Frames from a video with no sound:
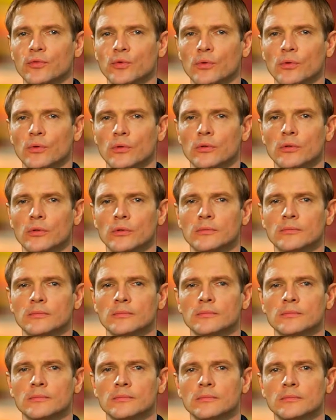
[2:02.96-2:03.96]
outputs.
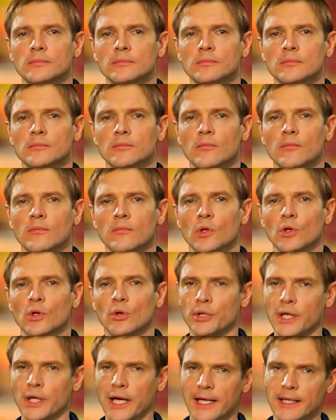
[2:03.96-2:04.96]
I
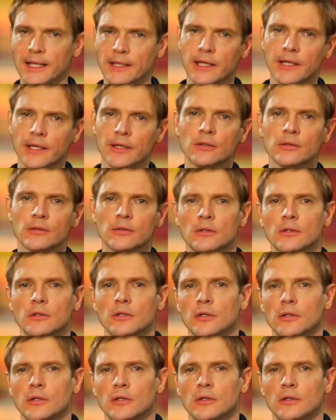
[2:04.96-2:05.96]
can use the
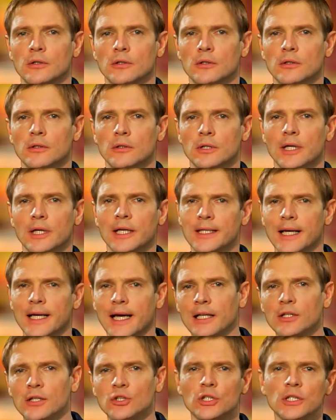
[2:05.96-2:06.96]
inputs to
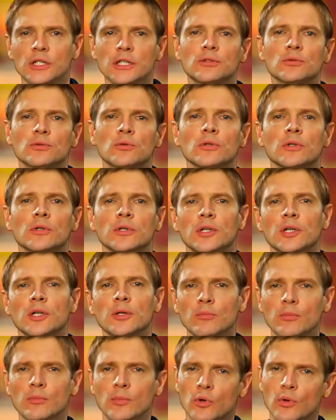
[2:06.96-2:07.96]
engage,
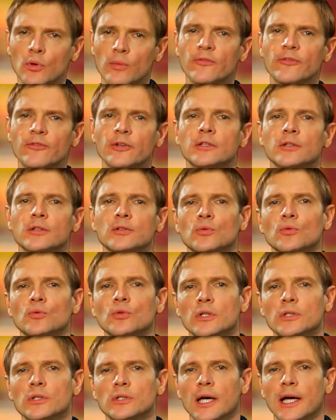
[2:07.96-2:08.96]
disengage, or
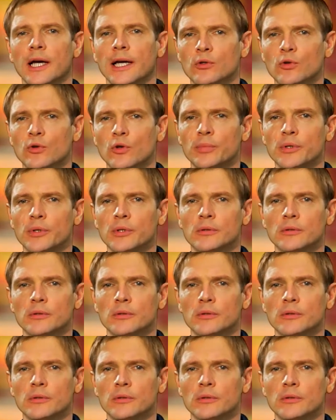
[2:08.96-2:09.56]
deactivate all locking